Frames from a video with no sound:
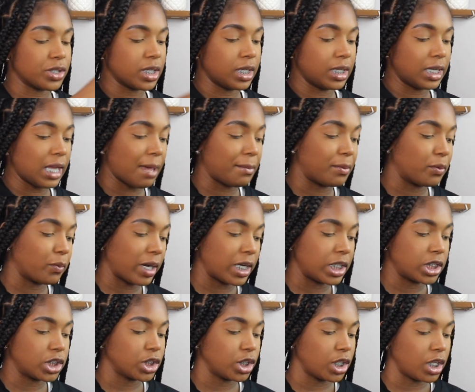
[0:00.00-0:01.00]

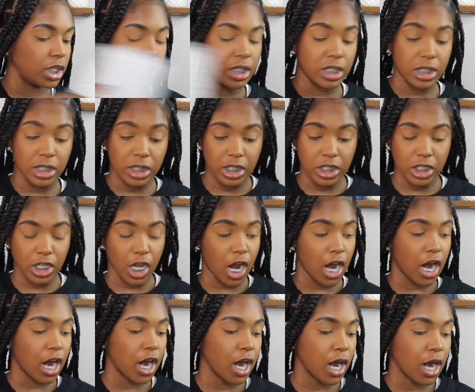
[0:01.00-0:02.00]
collaboration. This is
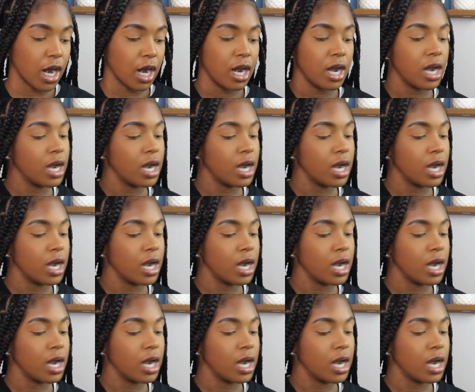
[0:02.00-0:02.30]
her.